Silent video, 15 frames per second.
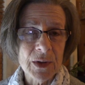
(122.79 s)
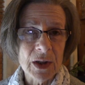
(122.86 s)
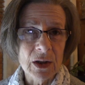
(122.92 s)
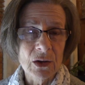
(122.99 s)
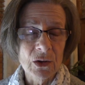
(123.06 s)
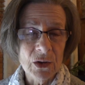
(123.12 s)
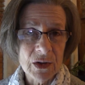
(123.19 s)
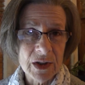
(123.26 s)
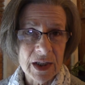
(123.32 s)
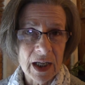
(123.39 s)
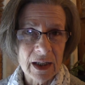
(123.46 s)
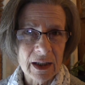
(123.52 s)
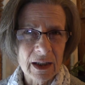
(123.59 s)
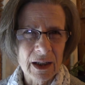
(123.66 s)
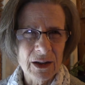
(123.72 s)
and looked
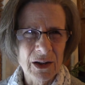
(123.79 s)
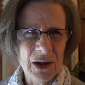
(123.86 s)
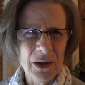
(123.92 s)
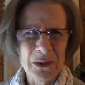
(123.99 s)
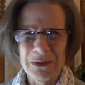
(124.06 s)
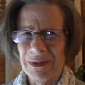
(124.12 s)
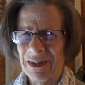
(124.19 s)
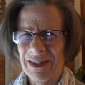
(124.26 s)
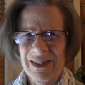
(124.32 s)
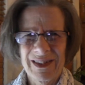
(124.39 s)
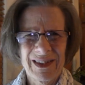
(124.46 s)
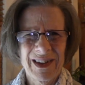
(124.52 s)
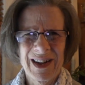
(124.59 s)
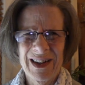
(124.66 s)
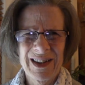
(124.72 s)
at it, I'd go,
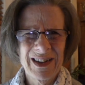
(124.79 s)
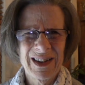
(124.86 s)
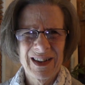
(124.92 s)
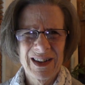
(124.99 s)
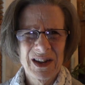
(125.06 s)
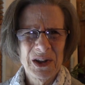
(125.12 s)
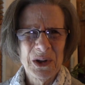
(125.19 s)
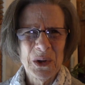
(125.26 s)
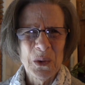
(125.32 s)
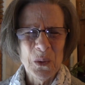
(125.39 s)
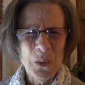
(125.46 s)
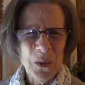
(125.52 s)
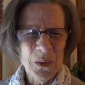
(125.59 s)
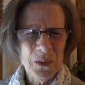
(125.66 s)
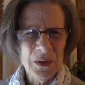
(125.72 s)
huh?
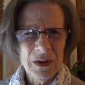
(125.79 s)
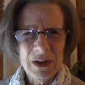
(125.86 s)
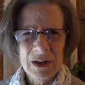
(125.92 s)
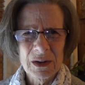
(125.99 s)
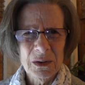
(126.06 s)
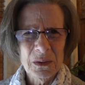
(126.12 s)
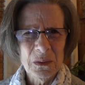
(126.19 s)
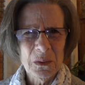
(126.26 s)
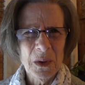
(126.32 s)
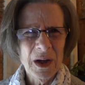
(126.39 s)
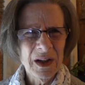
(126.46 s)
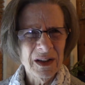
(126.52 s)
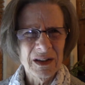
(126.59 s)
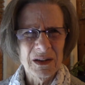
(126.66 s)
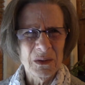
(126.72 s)

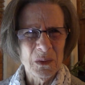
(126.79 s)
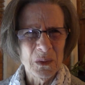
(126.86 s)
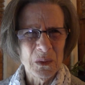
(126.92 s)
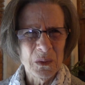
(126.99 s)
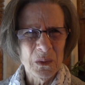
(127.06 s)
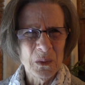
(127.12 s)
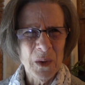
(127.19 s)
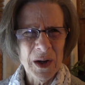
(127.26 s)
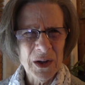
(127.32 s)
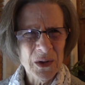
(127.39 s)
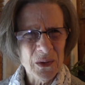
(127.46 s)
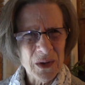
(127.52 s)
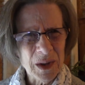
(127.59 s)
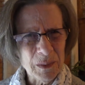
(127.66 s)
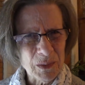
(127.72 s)
Why do you
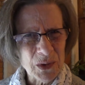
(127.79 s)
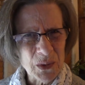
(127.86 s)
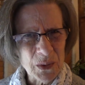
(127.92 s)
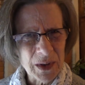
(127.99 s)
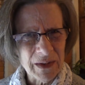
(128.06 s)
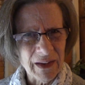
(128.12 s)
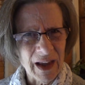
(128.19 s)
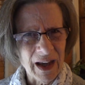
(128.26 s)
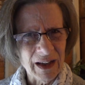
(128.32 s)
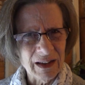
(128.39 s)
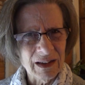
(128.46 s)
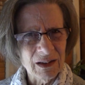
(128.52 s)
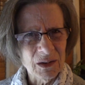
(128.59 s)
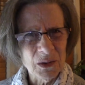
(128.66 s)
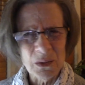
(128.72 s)
keep doing that?
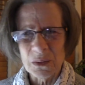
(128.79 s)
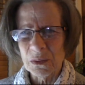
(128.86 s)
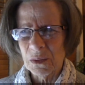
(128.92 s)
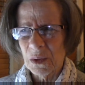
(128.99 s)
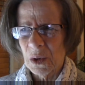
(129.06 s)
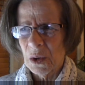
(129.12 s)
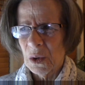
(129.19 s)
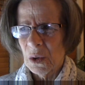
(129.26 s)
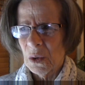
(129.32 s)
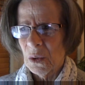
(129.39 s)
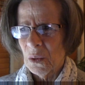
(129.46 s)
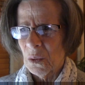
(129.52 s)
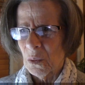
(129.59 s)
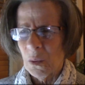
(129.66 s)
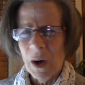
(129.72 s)
Or
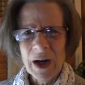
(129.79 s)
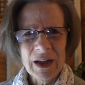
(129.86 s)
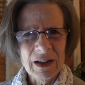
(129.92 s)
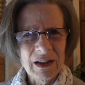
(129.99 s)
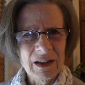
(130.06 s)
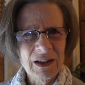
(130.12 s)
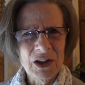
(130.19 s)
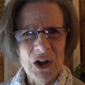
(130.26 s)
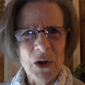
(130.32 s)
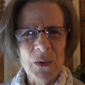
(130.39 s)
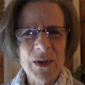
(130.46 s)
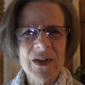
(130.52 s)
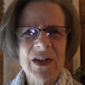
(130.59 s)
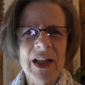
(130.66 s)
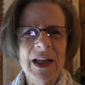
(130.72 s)
why, you know,
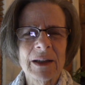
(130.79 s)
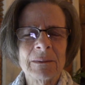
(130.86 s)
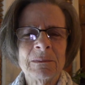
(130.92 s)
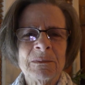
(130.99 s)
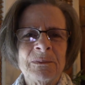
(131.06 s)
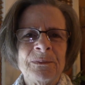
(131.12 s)
it's that